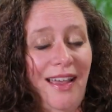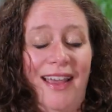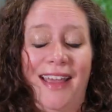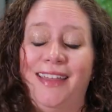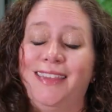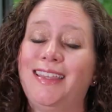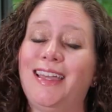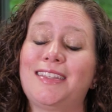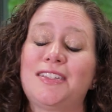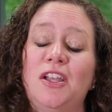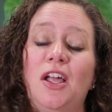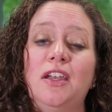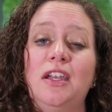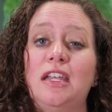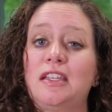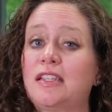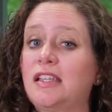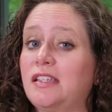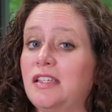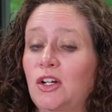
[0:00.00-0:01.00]
and that's not
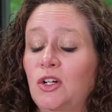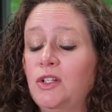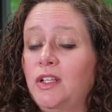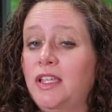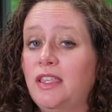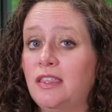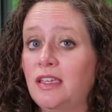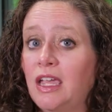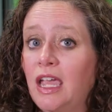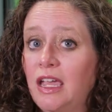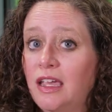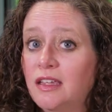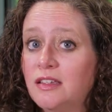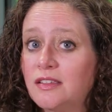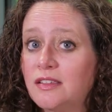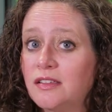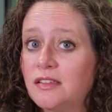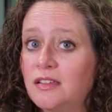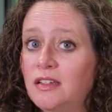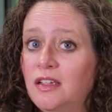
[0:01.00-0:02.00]
necessarily the
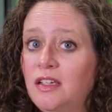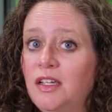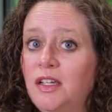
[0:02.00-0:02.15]
case.